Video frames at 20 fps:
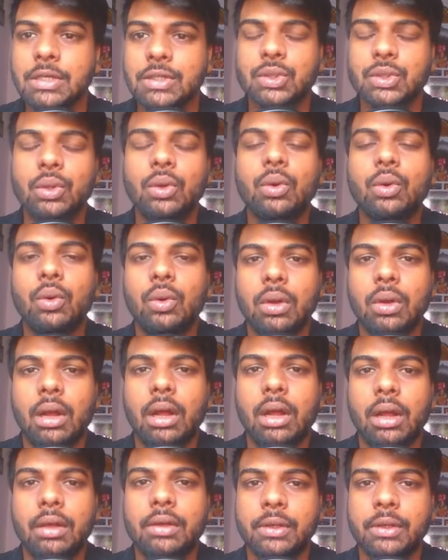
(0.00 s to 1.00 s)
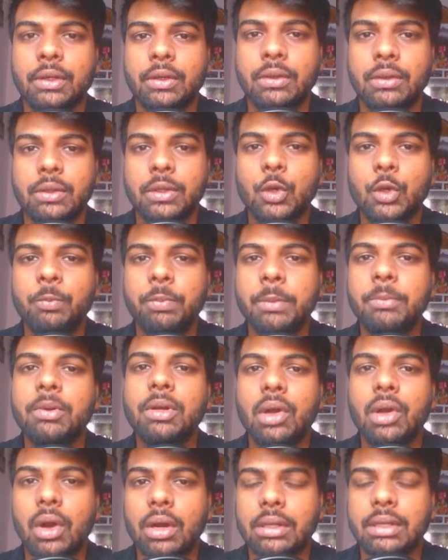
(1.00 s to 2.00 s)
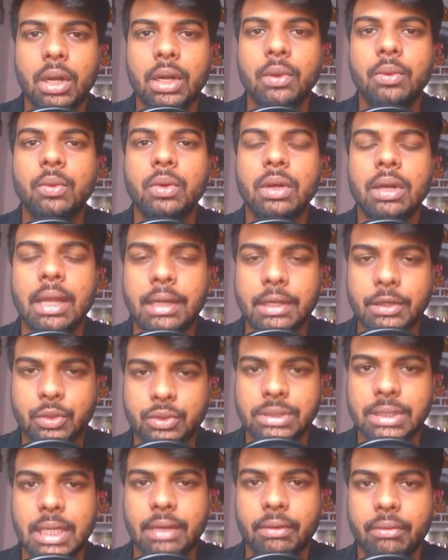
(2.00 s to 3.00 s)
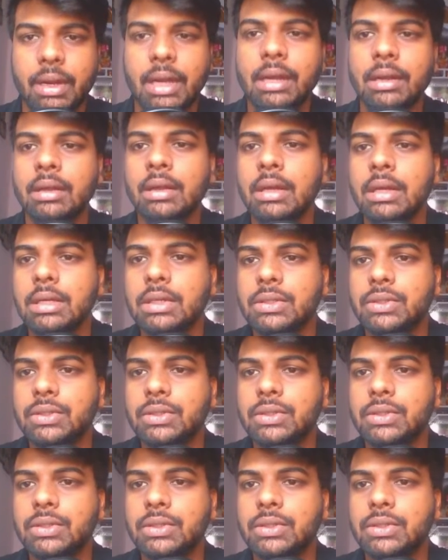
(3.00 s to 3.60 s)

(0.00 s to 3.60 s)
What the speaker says: So you people got what I would like to say, right?